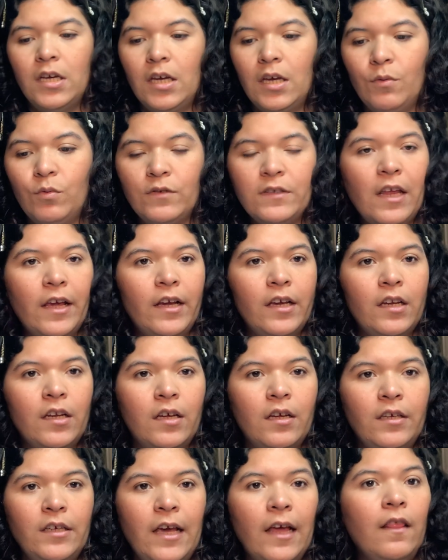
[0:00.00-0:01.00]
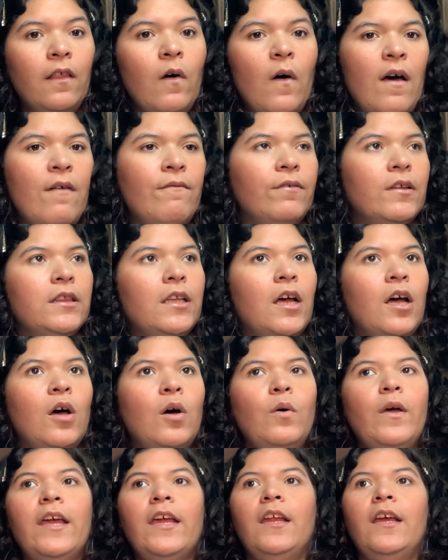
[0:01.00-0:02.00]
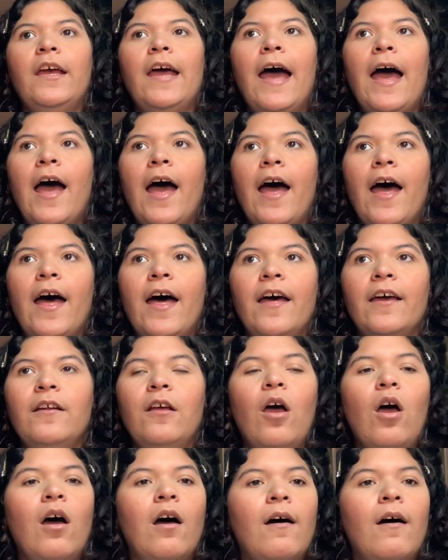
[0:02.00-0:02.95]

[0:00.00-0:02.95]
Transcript: It was like in a yellow envelope, and it had